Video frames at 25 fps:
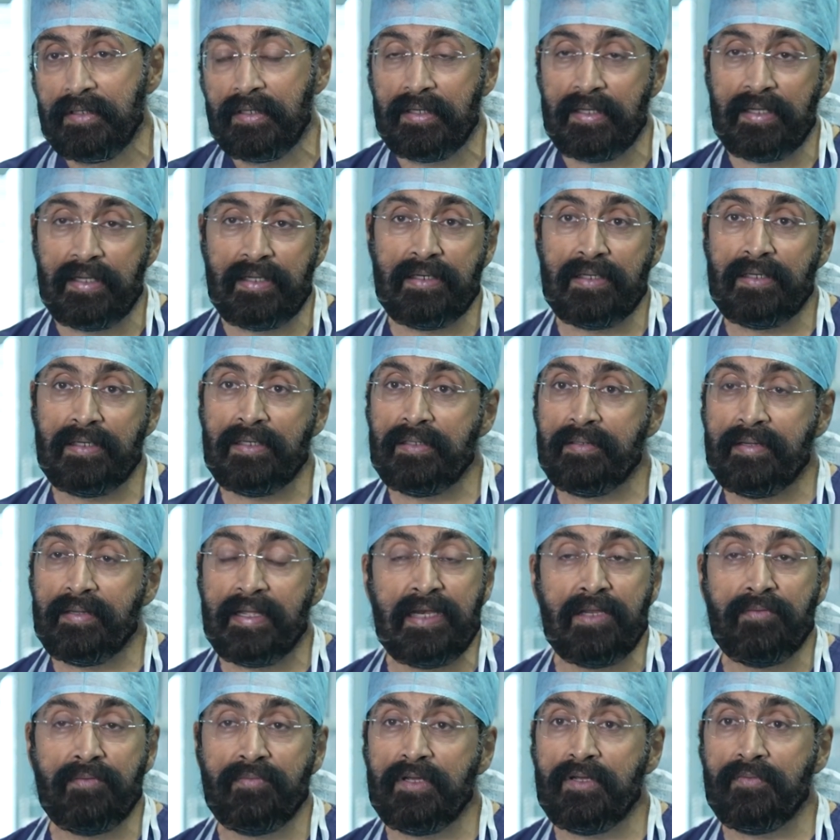and are
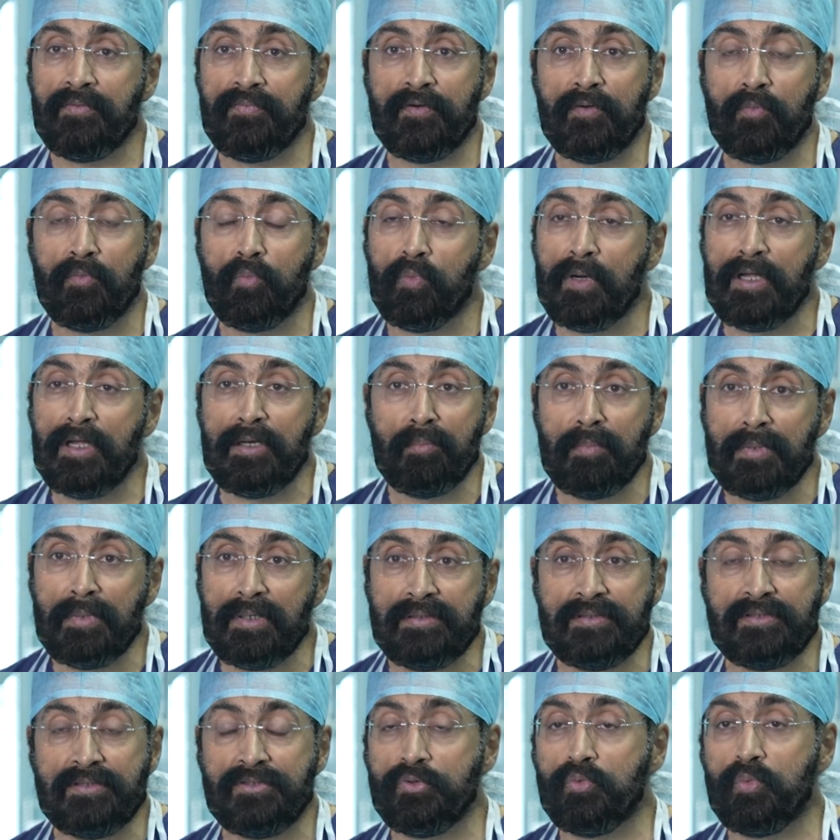anywhere from 1
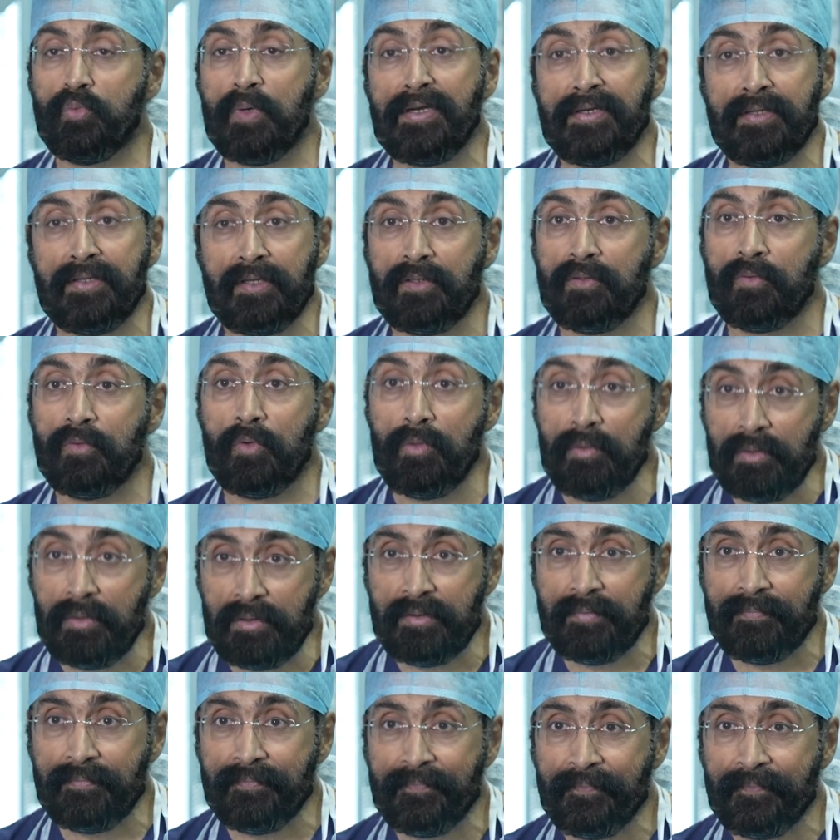month to 1 year old.